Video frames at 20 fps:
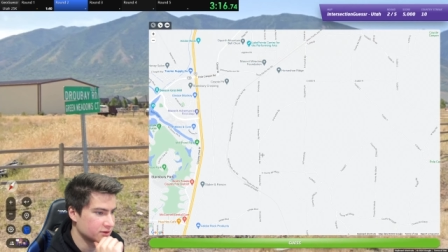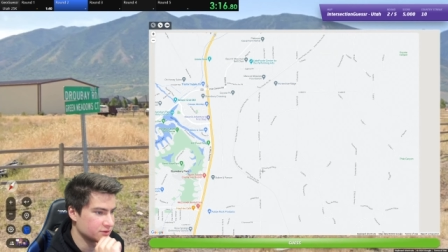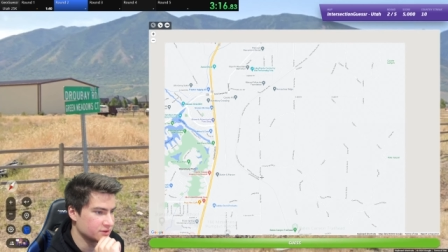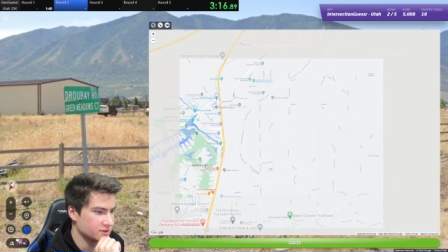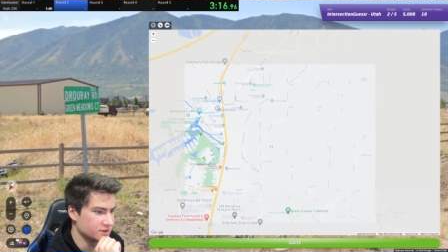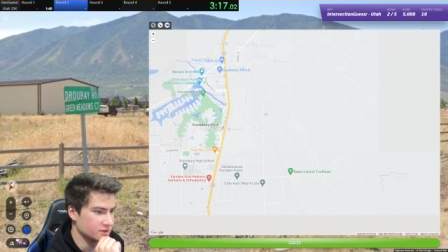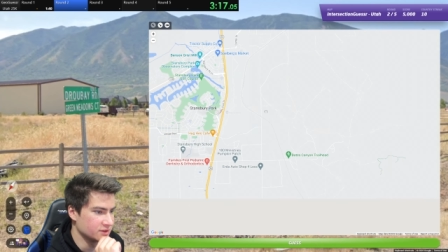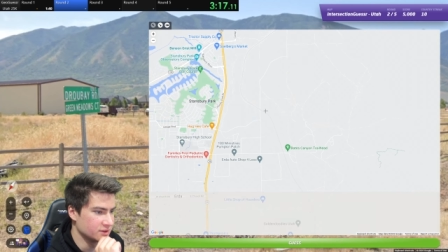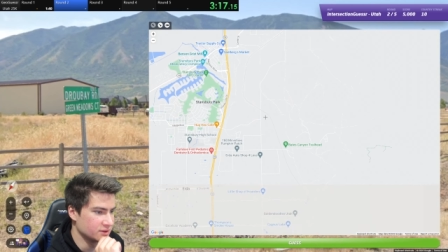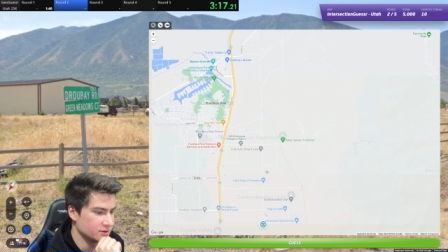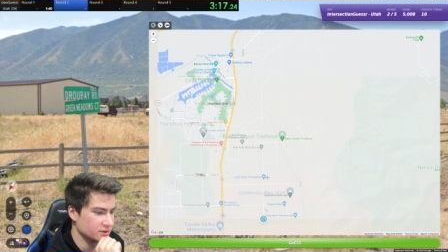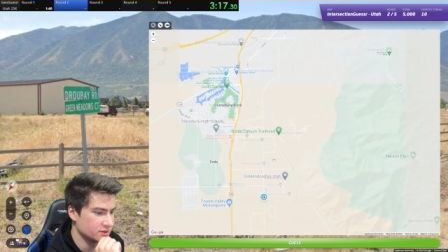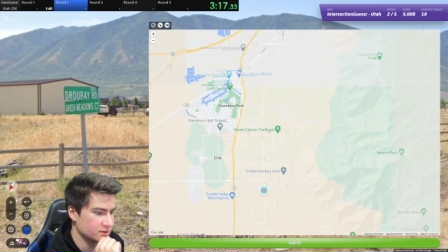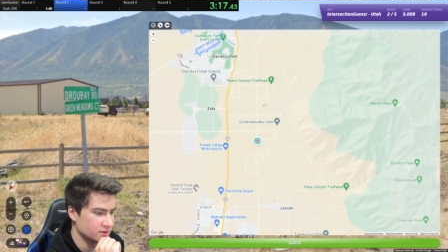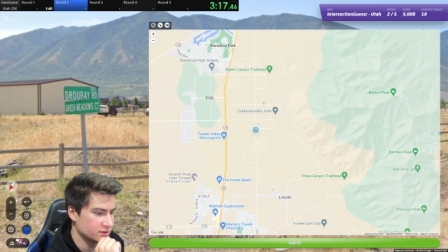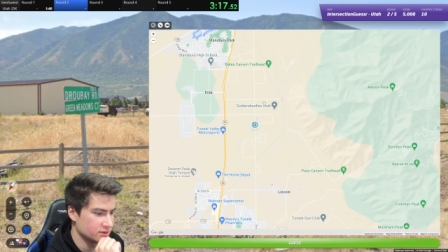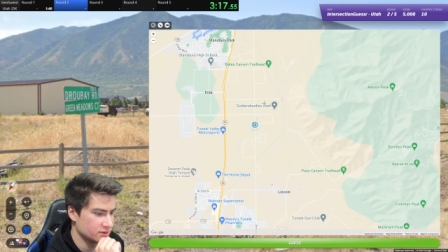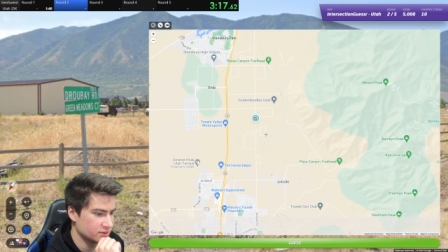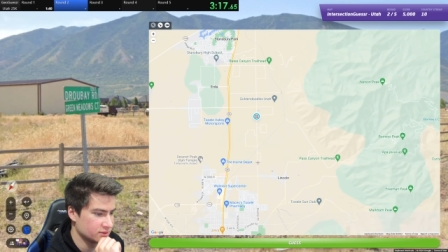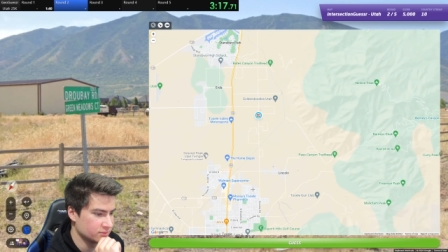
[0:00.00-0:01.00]
Don't see it.
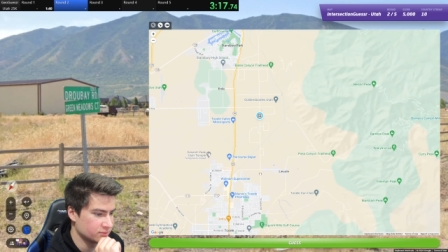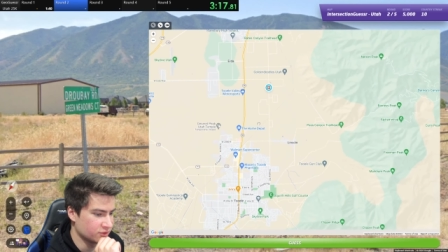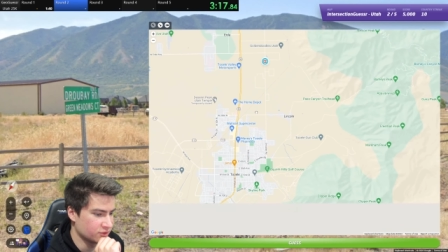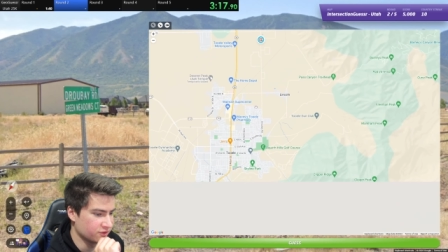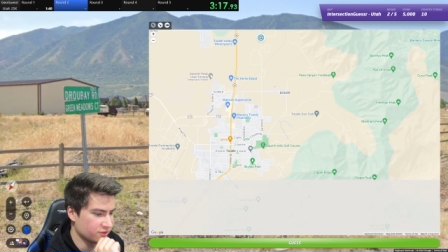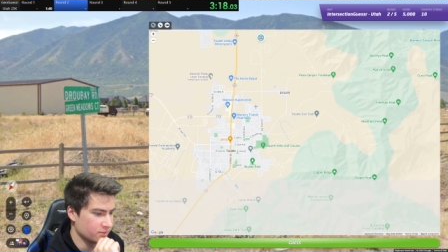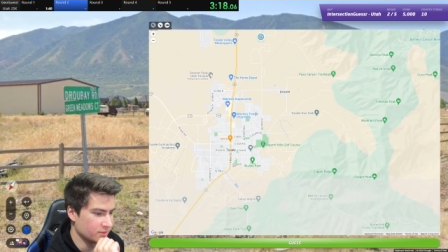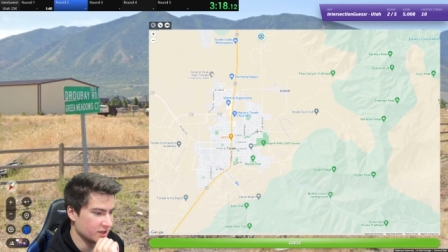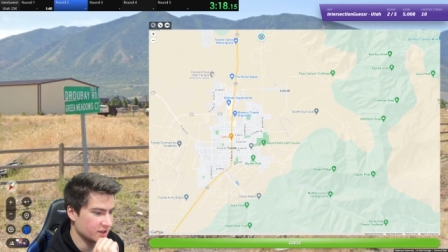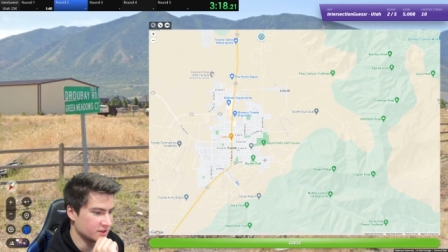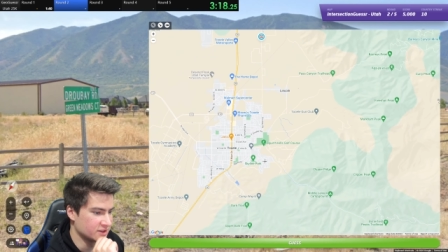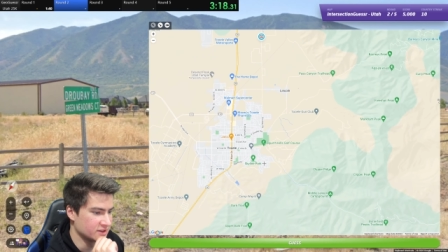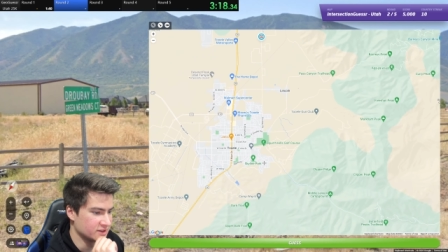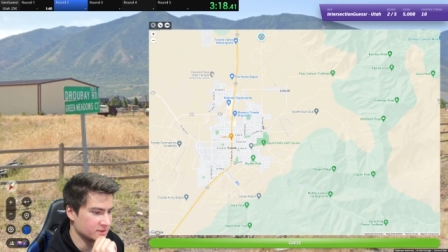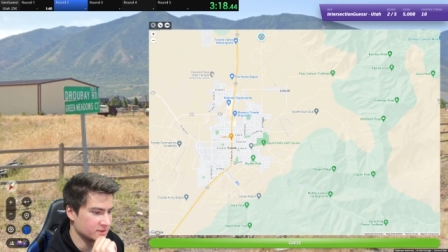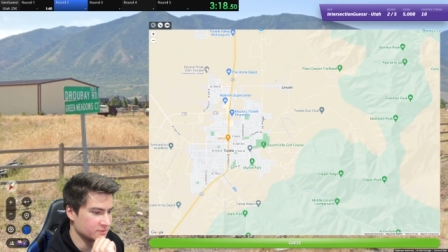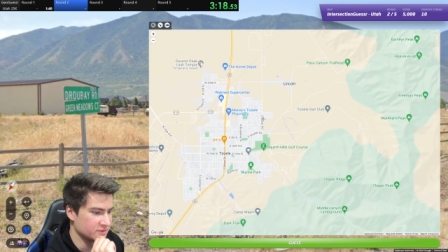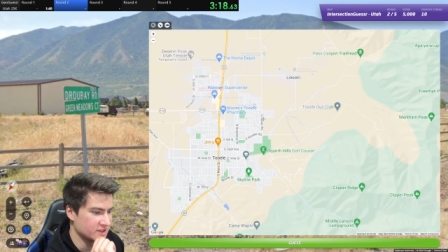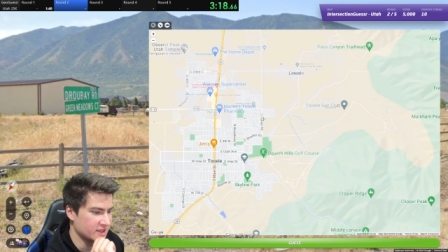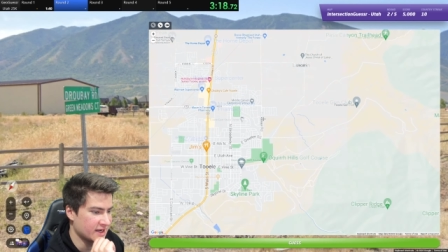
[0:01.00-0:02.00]
But if we made it to
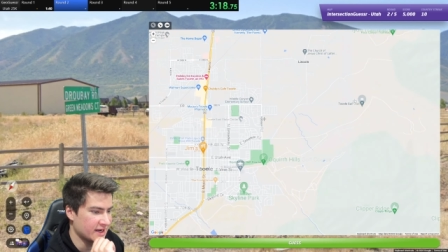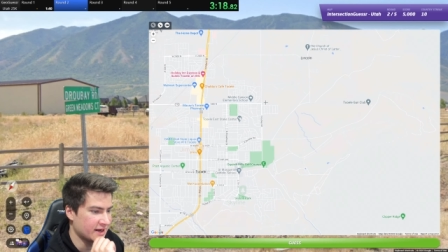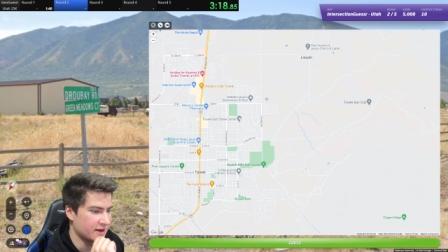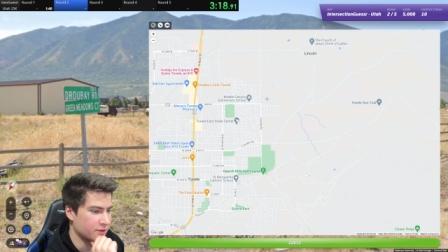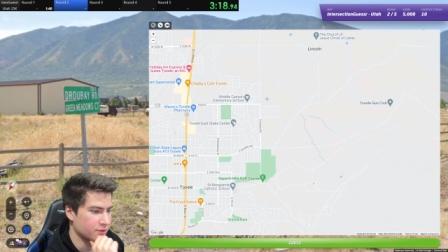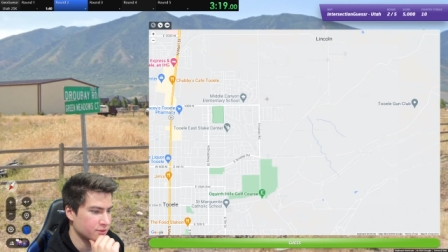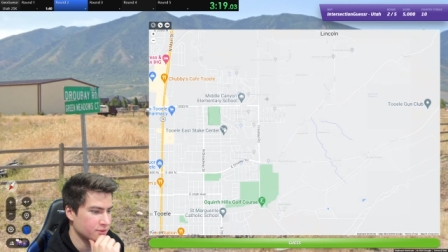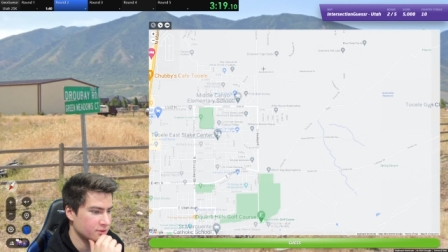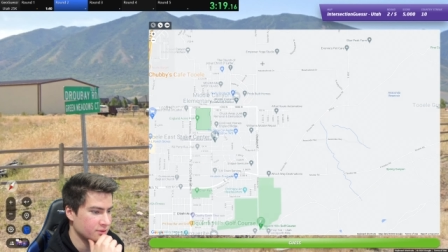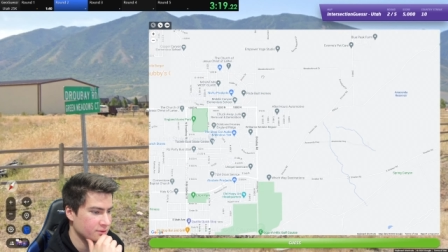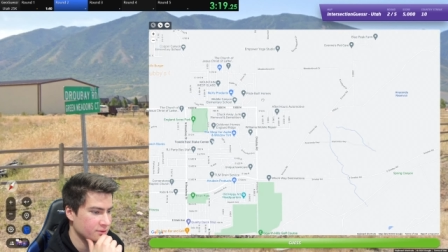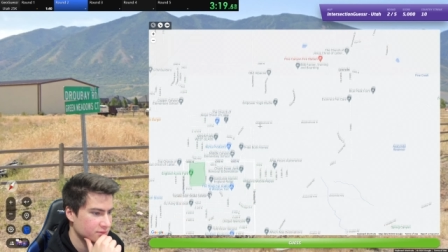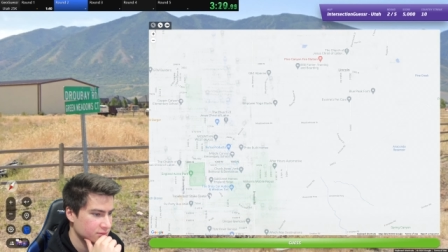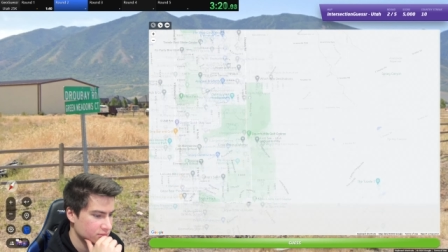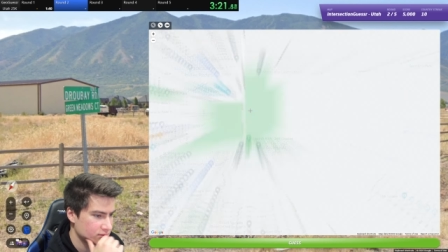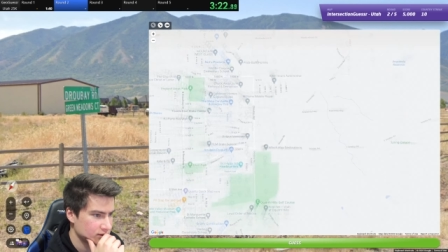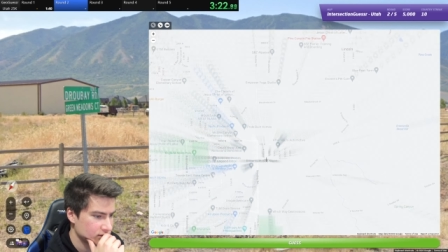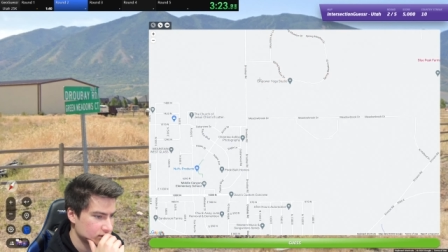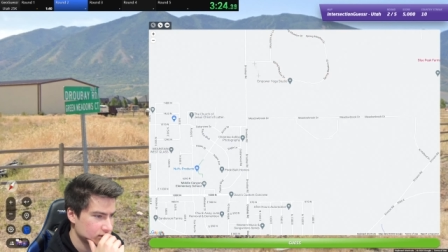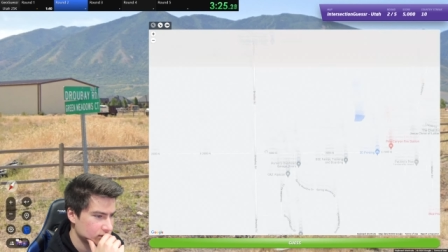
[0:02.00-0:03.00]
some town...
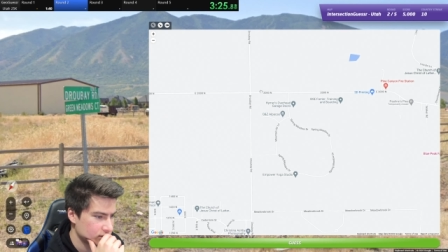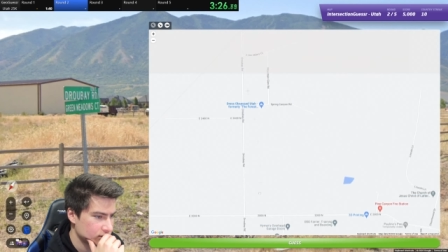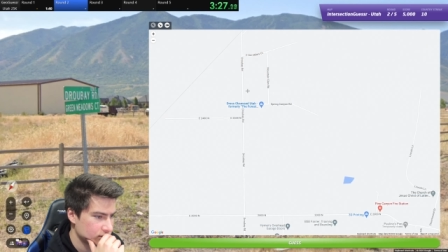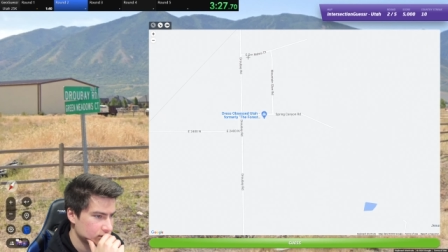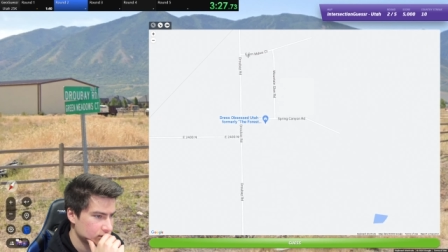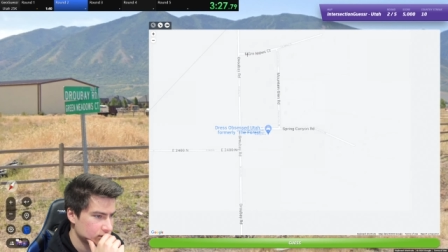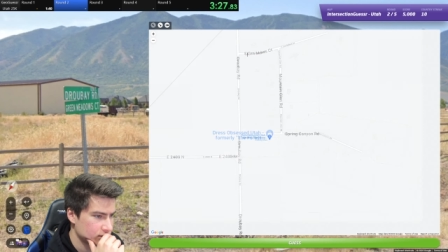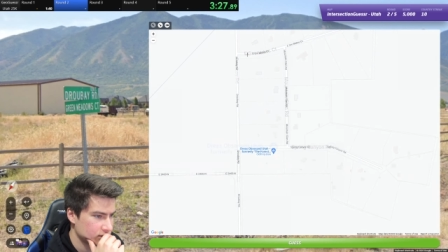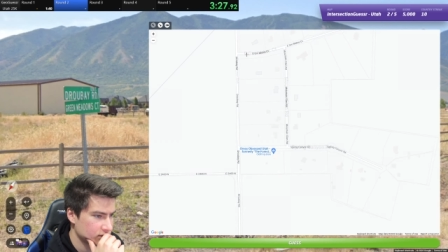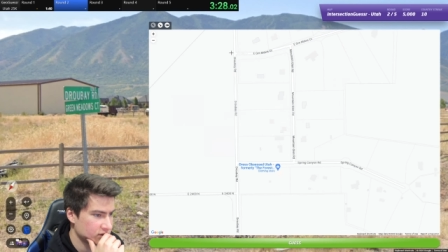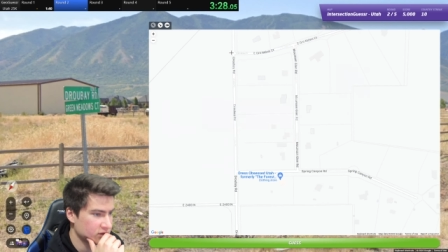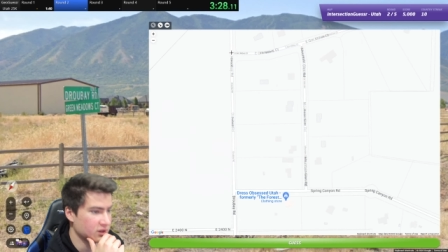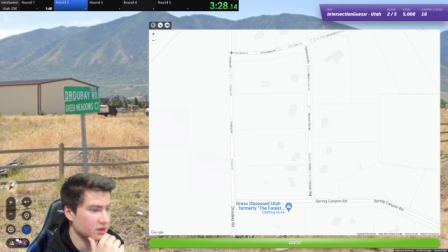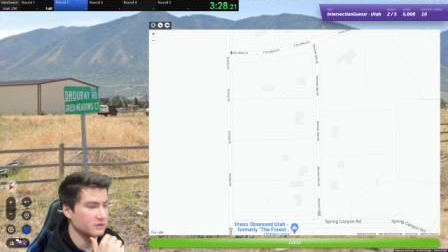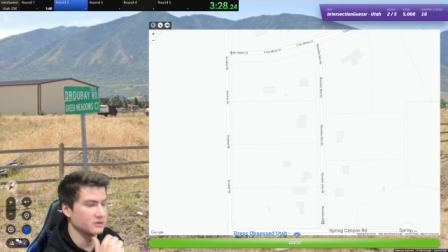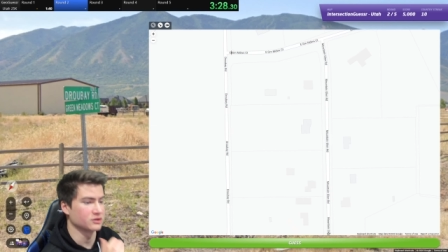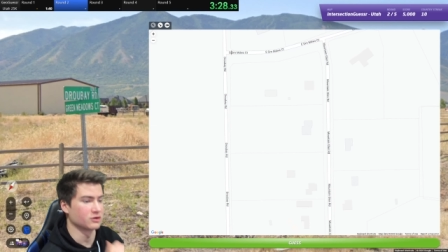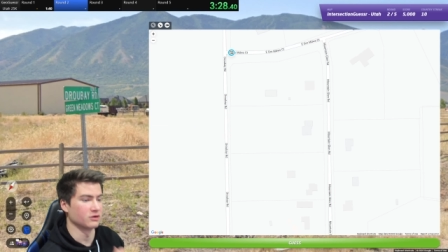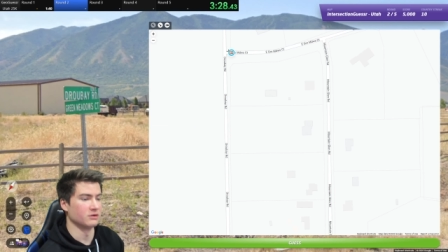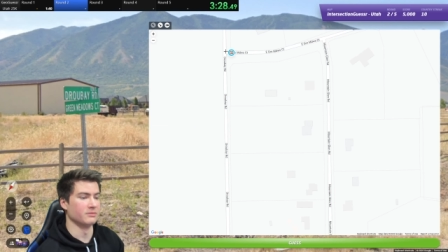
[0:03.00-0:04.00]

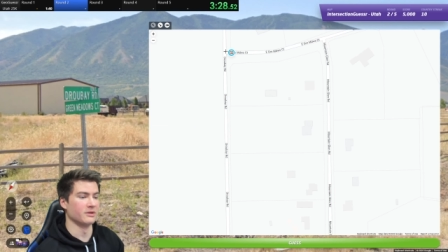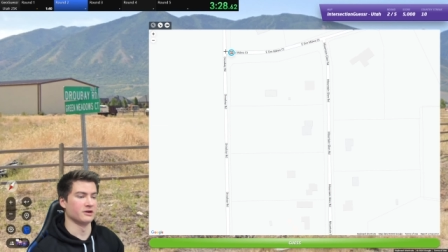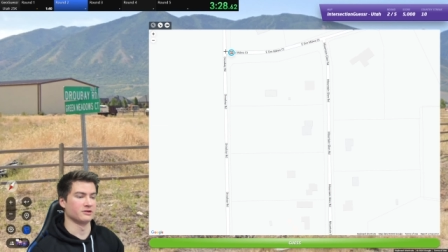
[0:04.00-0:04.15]
There's Green